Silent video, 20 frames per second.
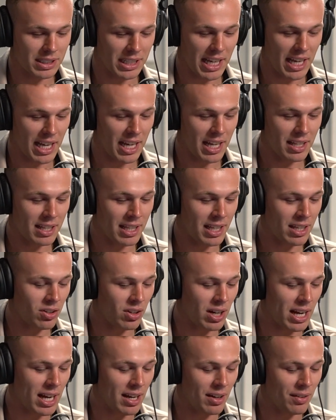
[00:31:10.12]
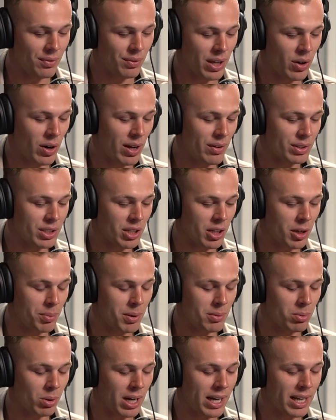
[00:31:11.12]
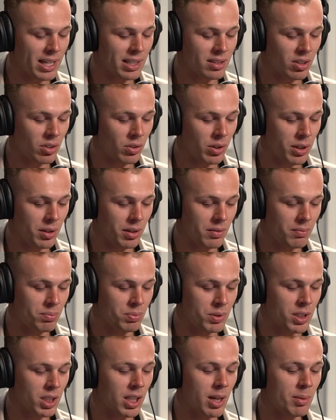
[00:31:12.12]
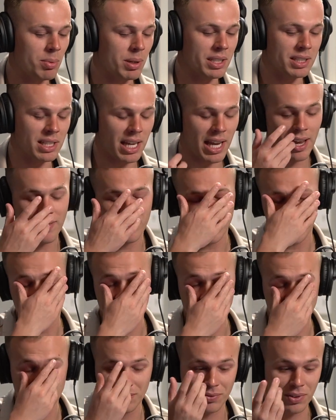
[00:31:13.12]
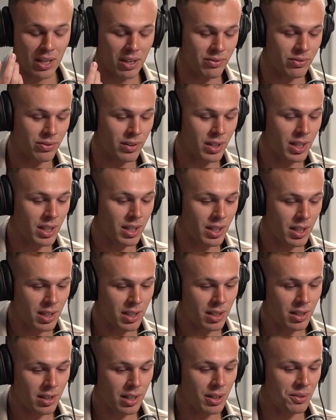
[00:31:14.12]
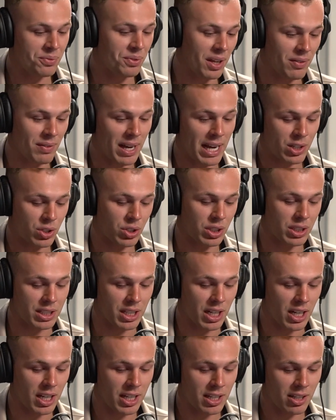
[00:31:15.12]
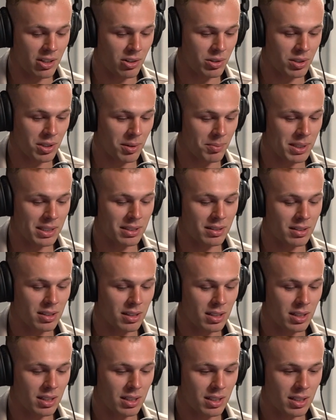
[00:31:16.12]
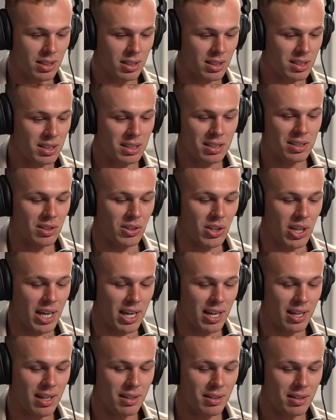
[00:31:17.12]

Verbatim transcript: Yeah, they don't have they don't have a ton of people. I guess the only guess celebrities they have in here is if they've if they've actually done it or something. Yeah. So yeah.